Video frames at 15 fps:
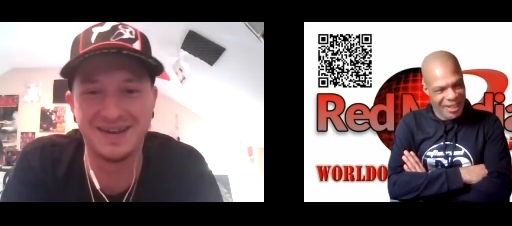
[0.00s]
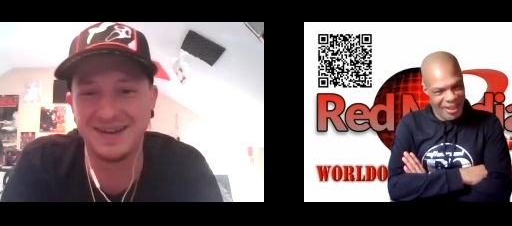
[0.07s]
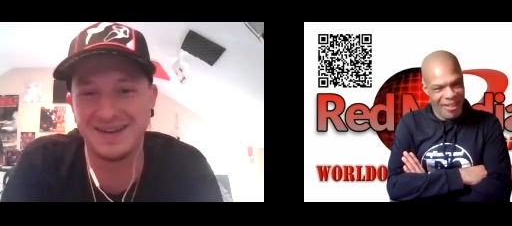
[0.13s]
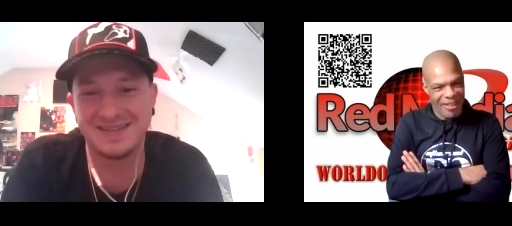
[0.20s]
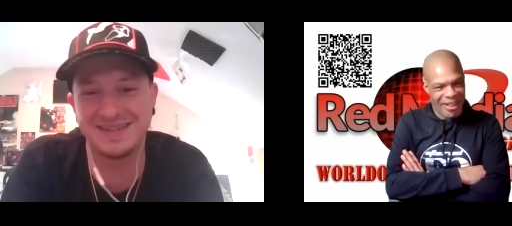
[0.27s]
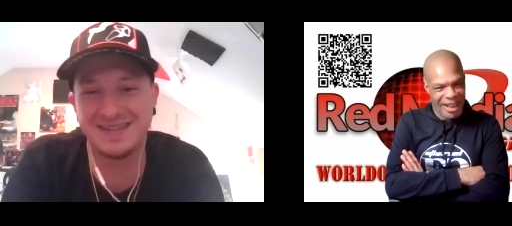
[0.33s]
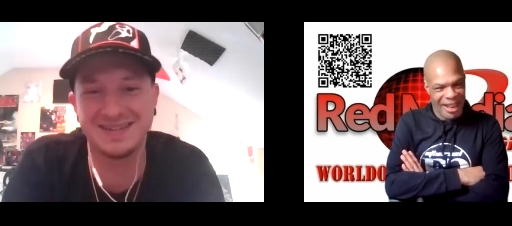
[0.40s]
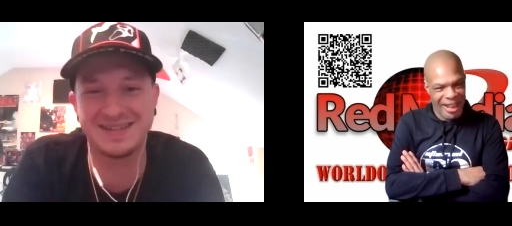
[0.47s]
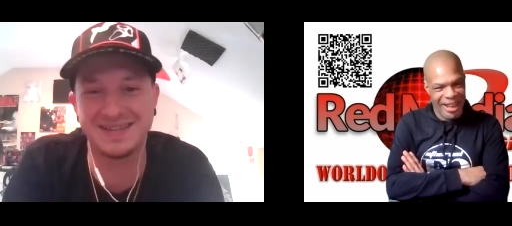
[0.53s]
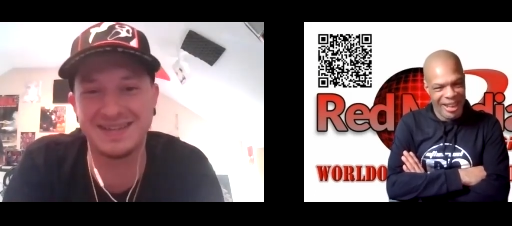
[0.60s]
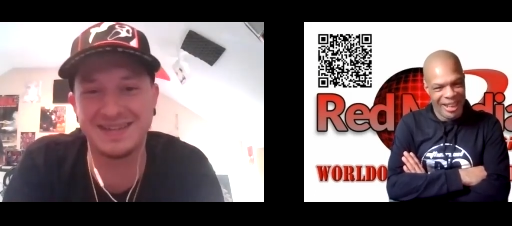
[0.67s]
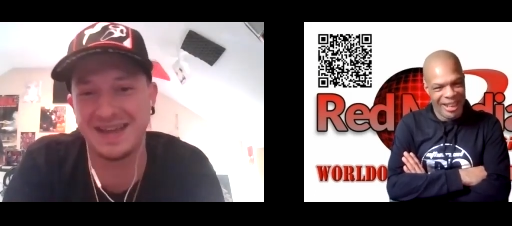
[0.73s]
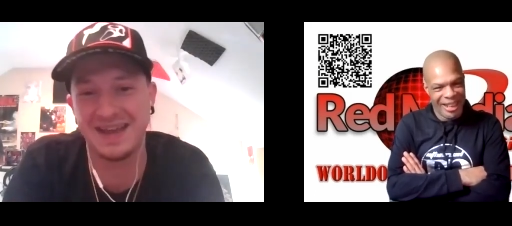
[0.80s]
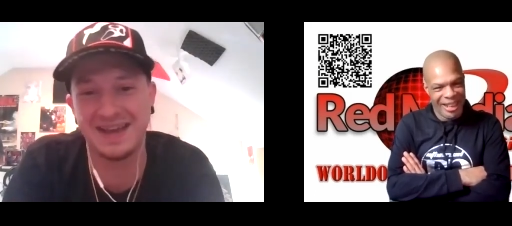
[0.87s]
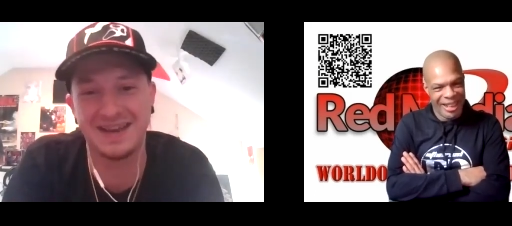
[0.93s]

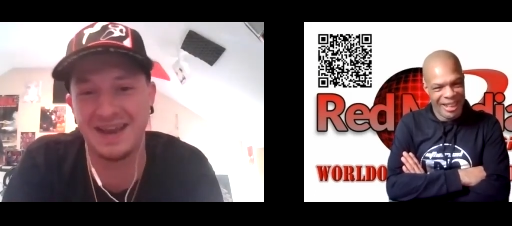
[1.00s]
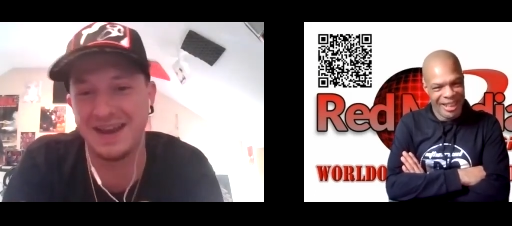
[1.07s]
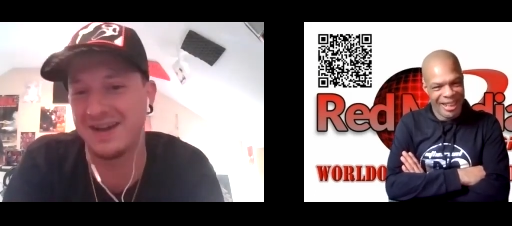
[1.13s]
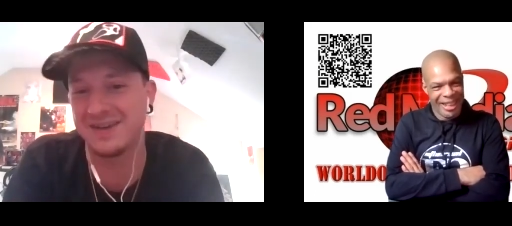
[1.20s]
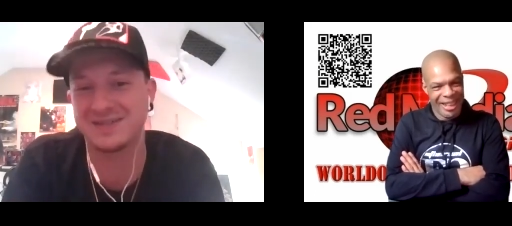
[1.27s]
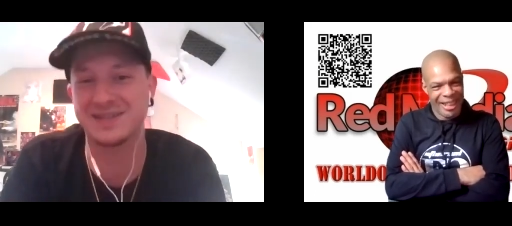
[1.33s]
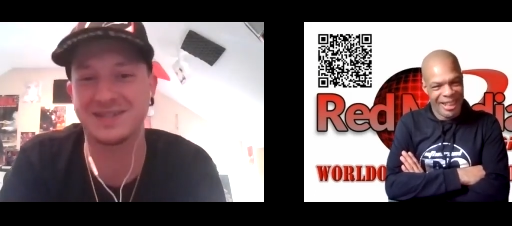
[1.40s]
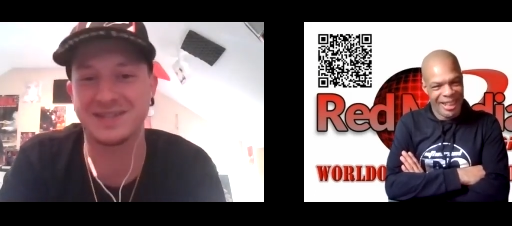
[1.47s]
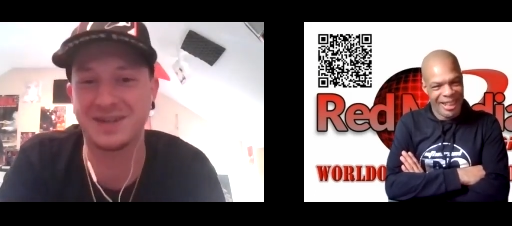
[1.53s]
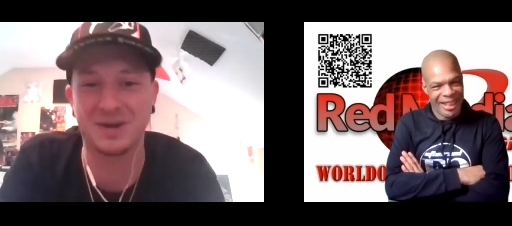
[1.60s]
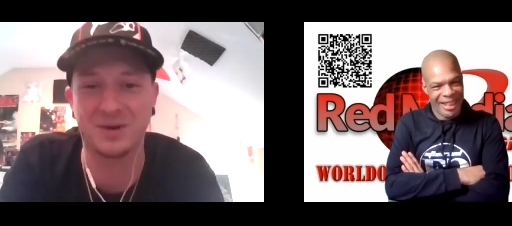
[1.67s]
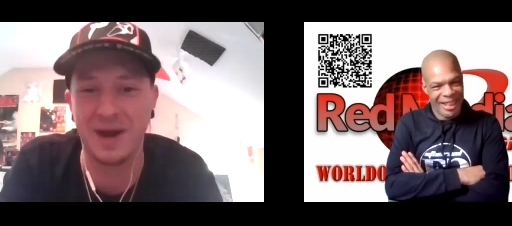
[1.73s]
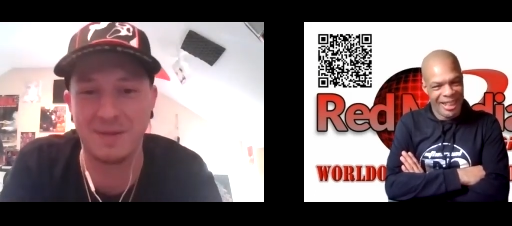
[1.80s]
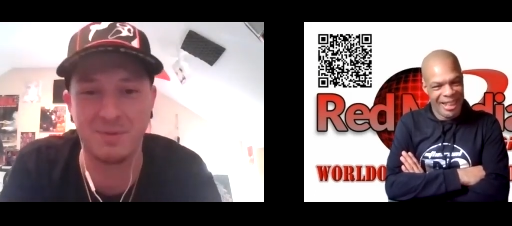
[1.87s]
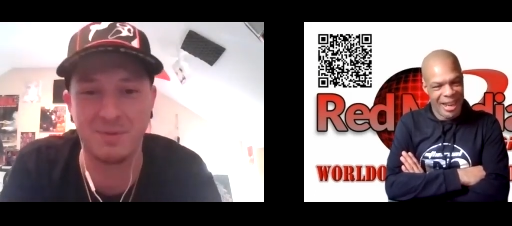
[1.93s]
Speaker 1: Okay. And, and I was listening to
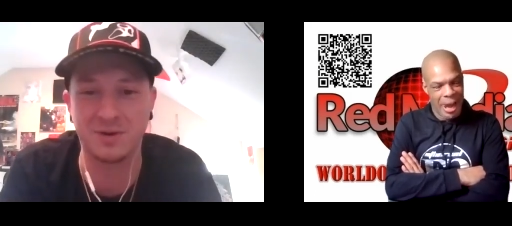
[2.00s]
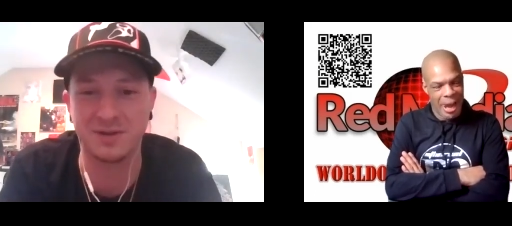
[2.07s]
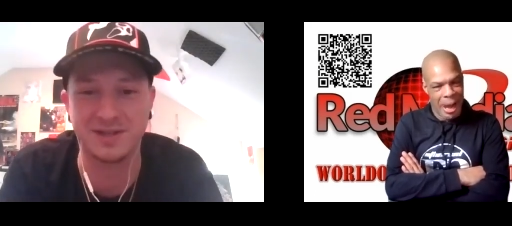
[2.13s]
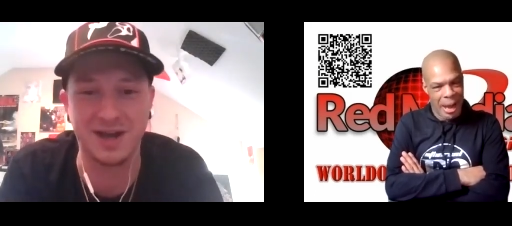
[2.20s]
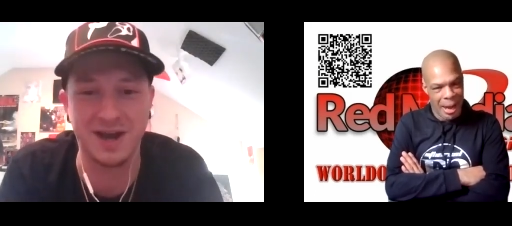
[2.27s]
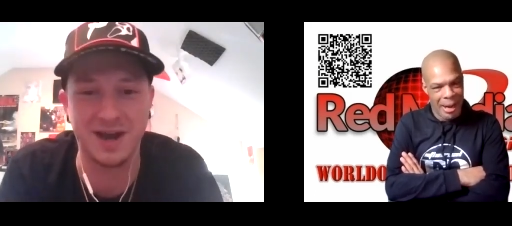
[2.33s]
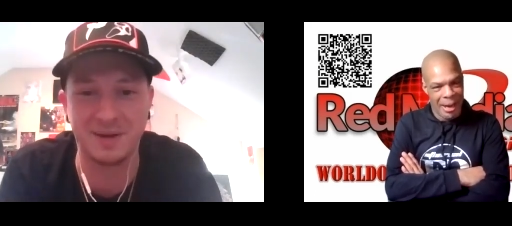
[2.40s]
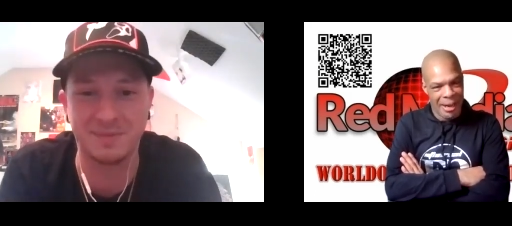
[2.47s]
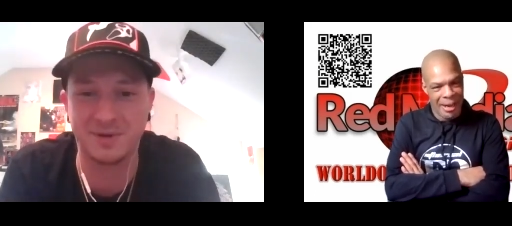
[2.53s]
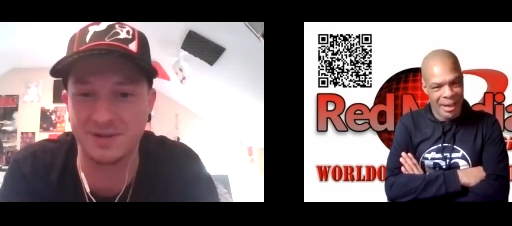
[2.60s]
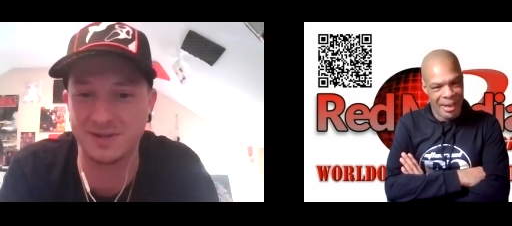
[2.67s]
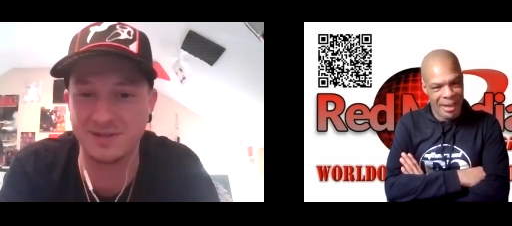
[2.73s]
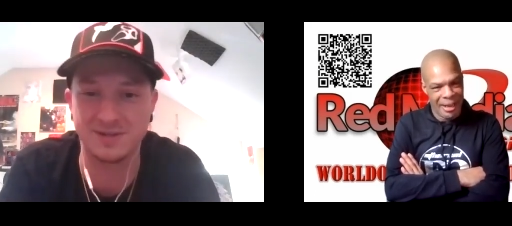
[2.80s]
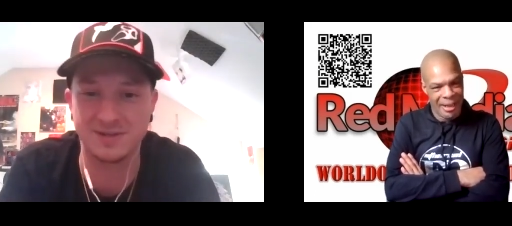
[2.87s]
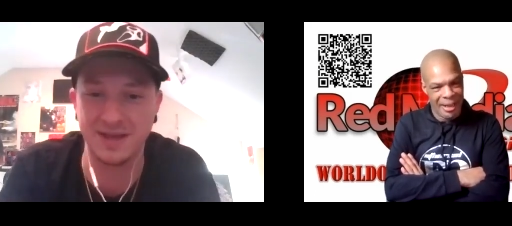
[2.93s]
rap all the time
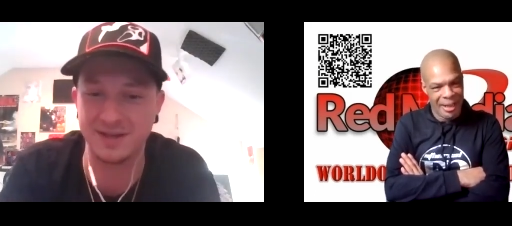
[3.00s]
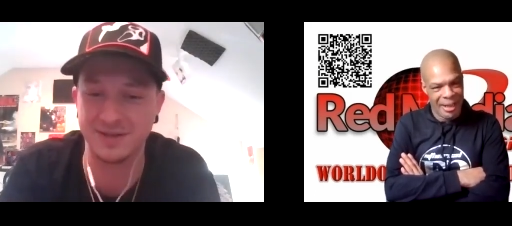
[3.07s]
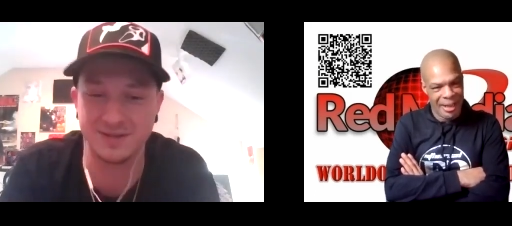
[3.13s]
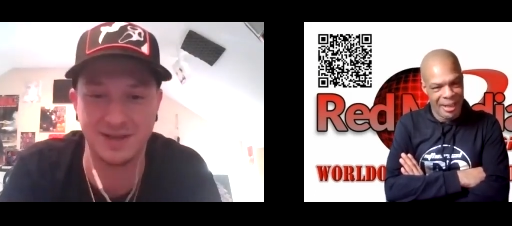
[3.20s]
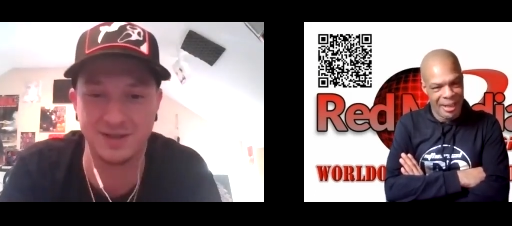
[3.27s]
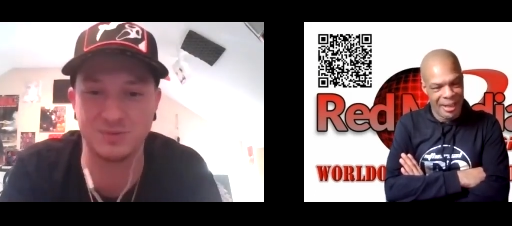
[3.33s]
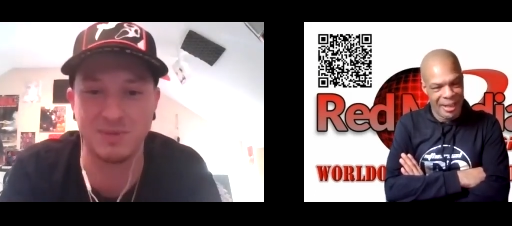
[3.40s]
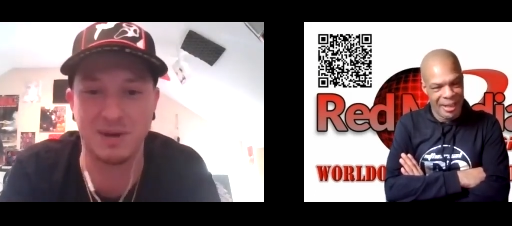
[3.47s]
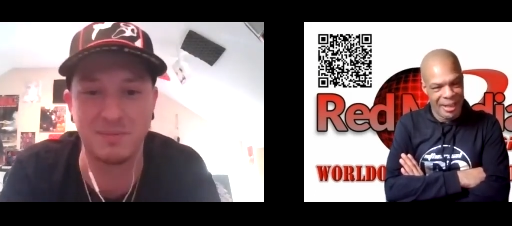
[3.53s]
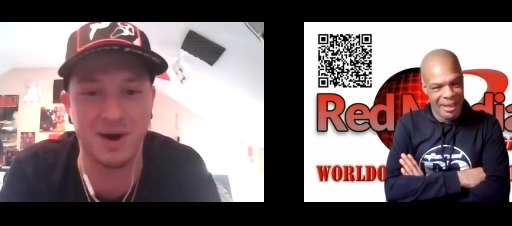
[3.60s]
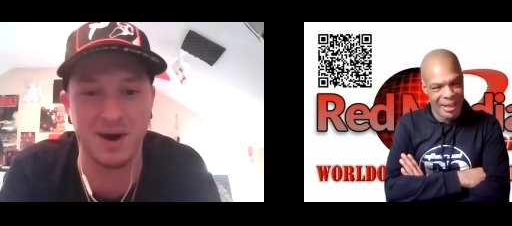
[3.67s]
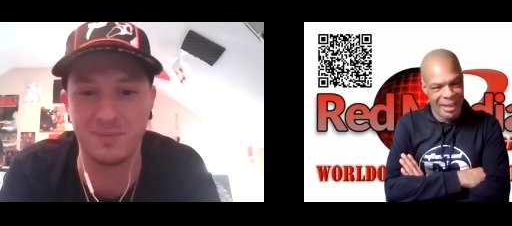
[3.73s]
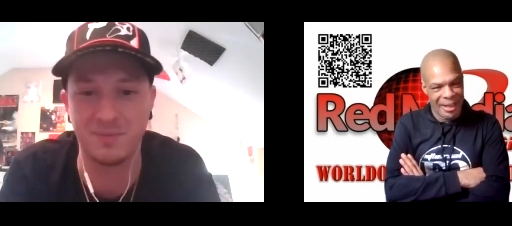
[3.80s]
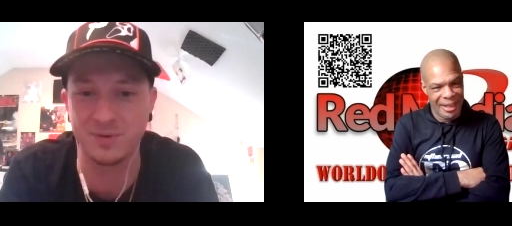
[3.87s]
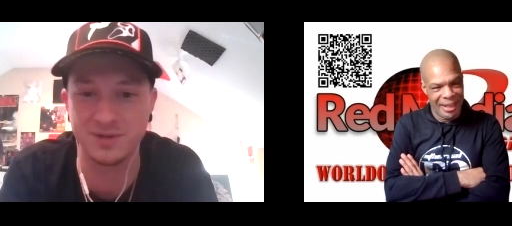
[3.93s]
because that's, that's what my
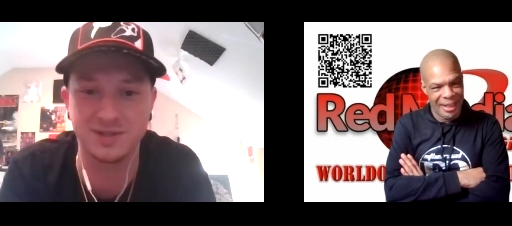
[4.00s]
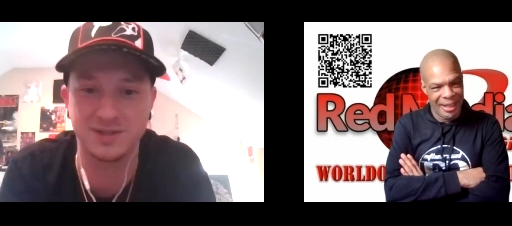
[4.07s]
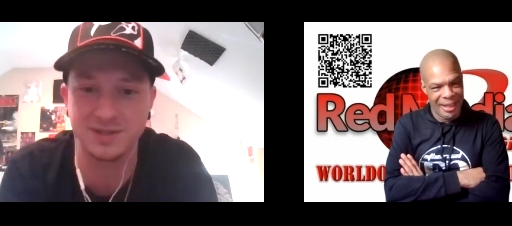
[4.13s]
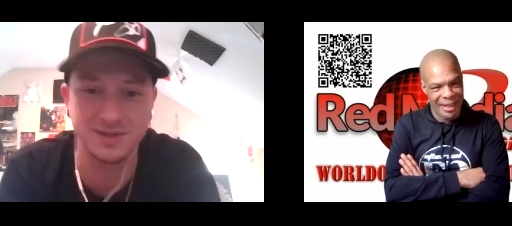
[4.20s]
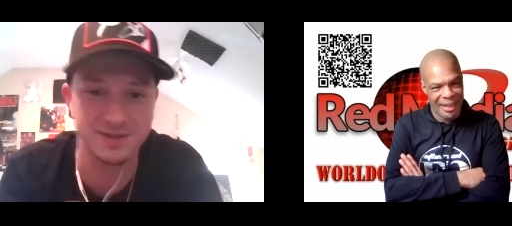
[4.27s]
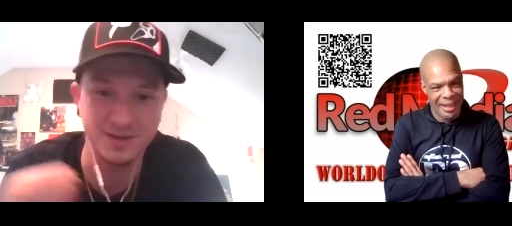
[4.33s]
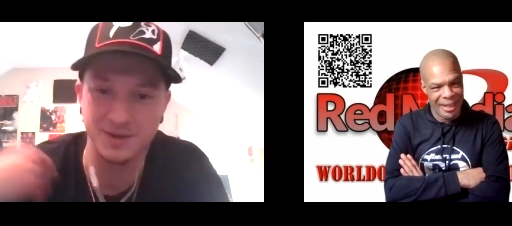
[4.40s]
mom was